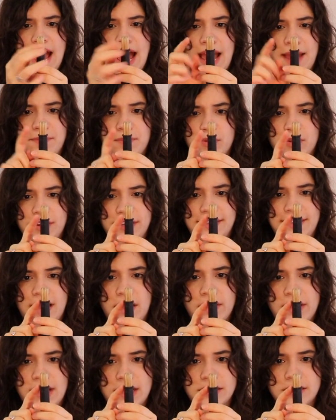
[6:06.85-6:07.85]
I put it
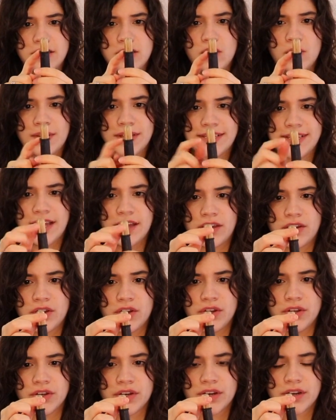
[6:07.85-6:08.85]
down as low as I
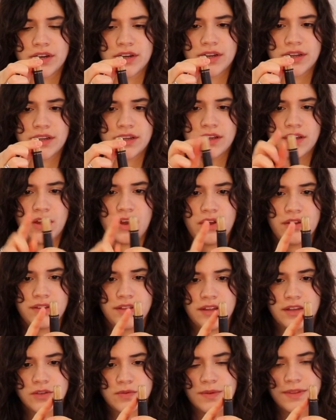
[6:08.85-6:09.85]
could on
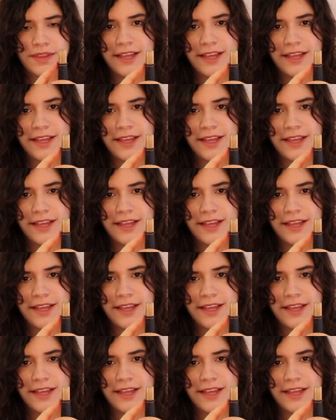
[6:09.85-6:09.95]
this one.